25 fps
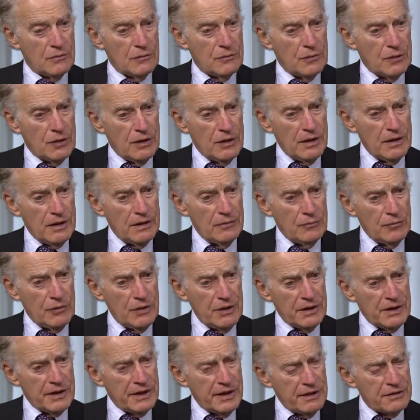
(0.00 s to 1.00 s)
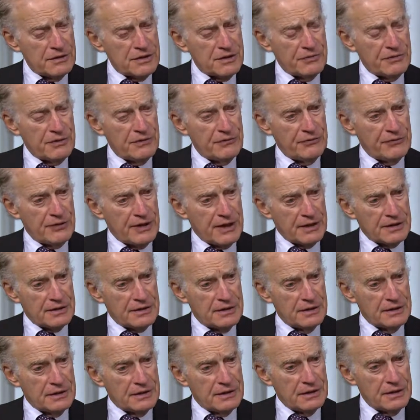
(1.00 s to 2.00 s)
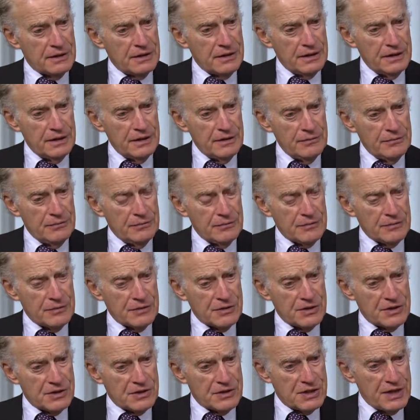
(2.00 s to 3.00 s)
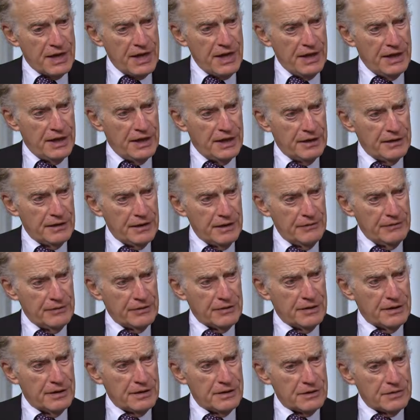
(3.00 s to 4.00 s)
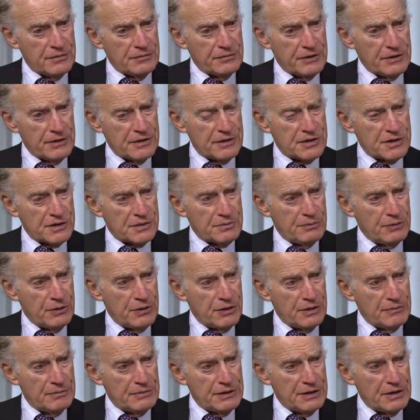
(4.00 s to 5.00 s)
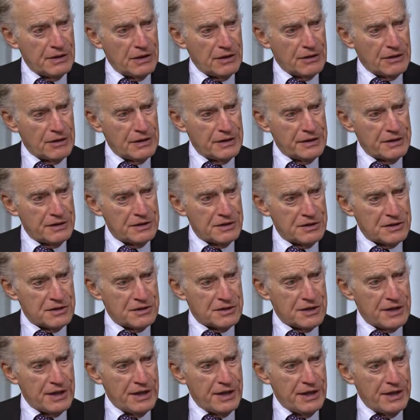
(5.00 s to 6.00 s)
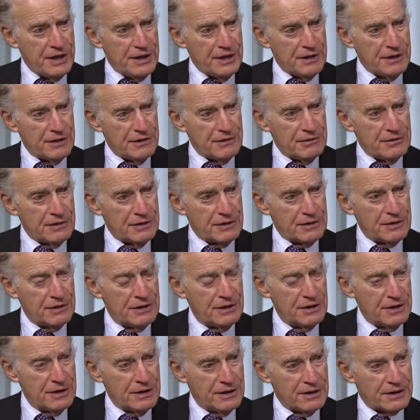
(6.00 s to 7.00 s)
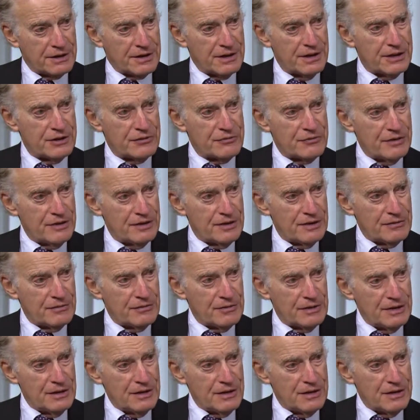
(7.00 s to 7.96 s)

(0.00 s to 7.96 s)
what accounts for the fact that they stay, even these very small minorities stay in a country that really